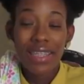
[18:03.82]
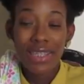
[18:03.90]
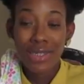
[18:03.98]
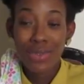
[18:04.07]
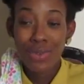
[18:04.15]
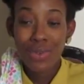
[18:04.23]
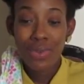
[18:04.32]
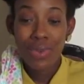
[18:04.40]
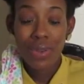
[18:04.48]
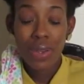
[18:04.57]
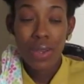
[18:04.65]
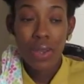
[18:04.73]
to
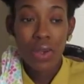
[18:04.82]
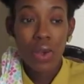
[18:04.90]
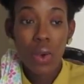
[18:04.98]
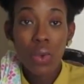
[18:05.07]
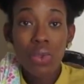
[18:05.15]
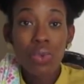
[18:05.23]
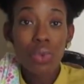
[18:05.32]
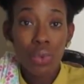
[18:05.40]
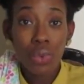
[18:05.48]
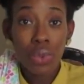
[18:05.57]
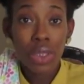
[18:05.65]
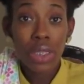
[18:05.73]
go through
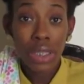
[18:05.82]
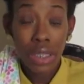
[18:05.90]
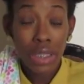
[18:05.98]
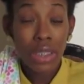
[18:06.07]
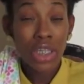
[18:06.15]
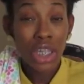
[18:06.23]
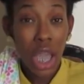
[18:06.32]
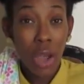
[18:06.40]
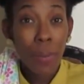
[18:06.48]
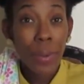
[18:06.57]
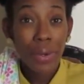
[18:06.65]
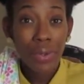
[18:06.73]

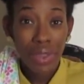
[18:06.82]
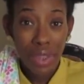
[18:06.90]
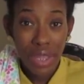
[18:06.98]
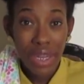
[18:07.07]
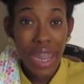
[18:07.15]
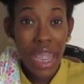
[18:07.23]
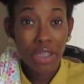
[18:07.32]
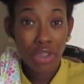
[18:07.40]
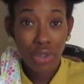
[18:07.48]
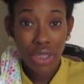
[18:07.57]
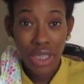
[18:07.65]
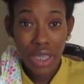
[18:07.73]
childbirth
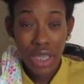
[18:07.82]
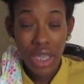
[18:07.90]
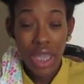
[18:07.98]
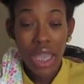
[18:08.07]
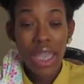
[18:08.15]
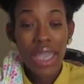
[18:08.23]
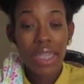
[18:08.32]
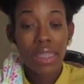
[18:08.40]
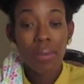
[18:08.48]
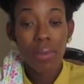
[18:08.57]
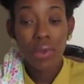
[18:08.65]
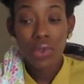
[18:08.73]
naturally in
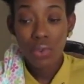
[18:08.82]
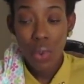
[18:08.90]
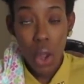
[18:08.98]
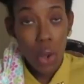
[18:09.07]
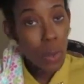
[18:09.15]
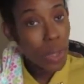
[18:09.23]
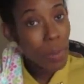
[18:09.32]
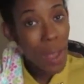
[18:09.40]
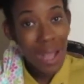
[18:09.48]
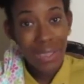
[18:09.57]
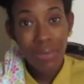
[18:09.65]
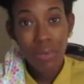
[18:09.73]
the most raw way
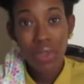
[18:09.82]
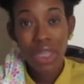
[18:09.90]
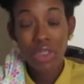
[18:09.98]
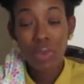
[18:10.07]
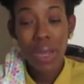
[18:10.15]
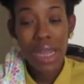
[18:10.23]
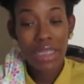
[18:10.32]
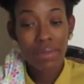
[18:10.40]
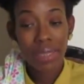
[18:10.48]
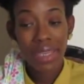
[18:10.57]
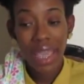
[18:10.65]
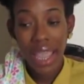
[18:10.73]
possible that you
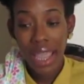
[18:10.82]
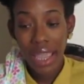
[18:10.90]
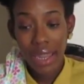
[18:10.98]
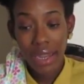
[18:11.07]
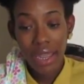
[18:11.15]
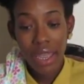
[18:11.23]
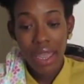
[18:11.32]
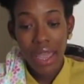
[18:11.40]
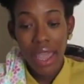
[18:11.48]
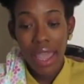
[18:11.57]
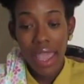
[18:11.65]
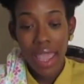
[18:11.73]
possibly can.
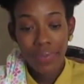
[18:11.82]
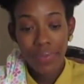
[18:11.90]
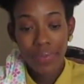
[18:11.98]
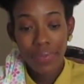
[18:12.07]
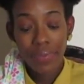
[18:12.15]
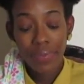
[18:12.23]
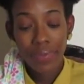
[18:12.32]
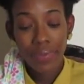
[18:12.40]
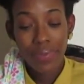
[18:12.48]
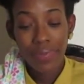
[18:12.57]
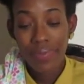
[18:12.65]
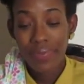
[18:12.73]
And
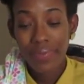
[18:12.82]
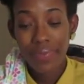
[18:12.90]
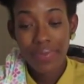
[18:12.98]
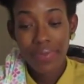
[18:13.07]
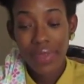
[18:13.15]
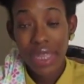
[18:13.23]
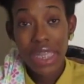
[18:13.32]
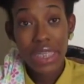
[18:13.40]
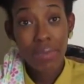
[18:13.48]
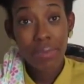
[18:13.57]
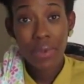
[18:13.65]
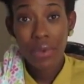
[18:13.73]
it's
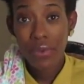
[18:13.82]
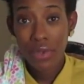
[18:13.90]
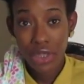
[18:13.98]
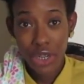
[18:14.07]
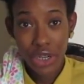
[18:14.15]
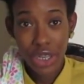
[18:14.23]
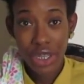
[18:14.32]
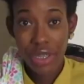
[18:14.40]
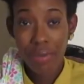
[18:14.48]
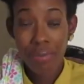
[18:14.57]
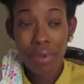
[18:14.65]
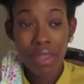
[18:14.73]
a beautiful journey.
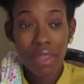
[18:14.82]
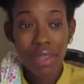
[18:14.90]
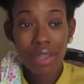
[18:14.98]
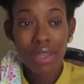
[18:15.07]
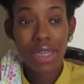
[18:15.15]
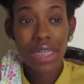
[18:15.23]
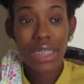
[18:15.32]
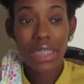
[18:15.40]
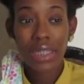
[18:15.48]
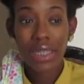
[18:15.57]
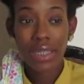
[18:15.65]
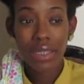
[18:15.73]
Motherhood
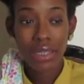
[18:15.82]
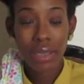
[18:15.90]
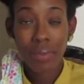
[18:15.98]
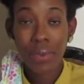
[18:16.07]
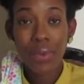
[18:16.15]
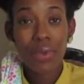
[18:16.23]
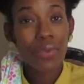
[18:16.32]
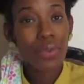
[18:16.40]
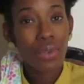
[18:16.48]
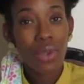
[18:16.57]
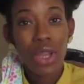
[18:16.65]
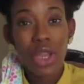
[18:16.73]
is a
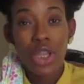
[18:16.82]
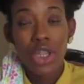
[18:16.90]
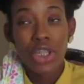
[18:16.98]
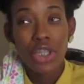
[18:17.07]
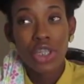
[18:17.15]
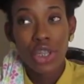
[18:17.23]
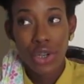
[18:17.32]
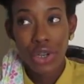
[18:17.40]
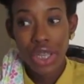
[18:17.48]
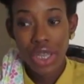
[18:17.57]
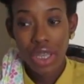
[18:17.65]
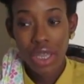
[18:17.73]
beautiful
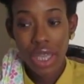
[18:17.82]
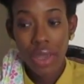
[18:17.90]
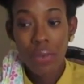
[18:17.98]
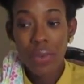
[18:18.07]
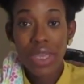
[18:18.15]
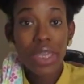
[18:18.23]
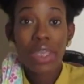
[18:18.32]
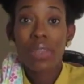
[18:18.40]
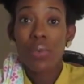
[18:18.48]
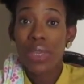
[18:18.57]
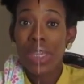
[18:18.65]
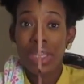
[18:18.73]
journey, and we
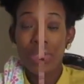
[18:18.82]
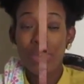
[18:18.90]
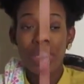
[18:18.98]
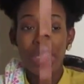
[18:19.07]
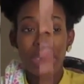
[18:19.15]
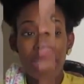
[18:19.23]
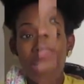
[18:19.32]
can do this.